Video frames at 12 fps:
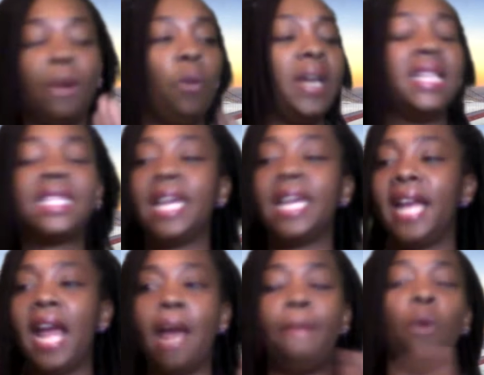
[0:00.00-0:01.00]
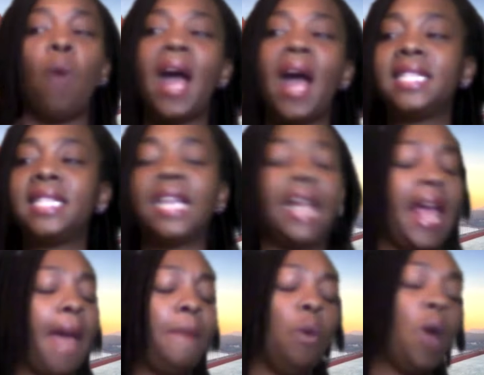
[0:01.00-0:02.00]
when it's going to happen, why it's going to
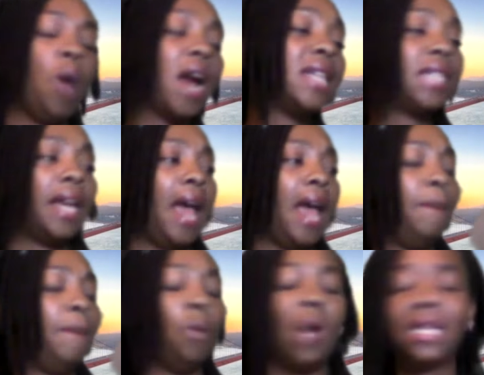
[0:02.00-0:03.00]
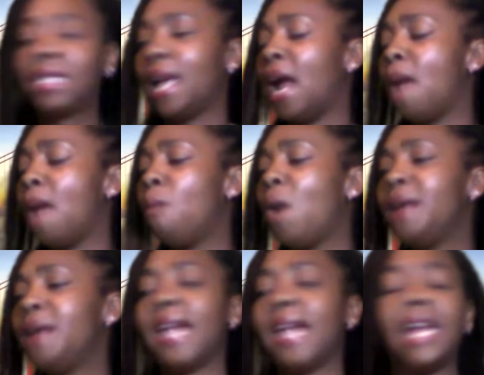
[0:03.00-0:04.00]
happen, where it's going to happen, what time,
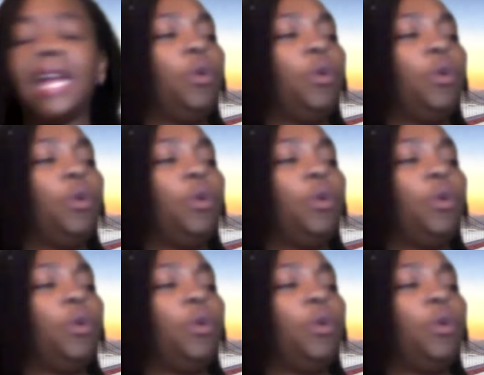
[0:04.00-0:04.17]
what day,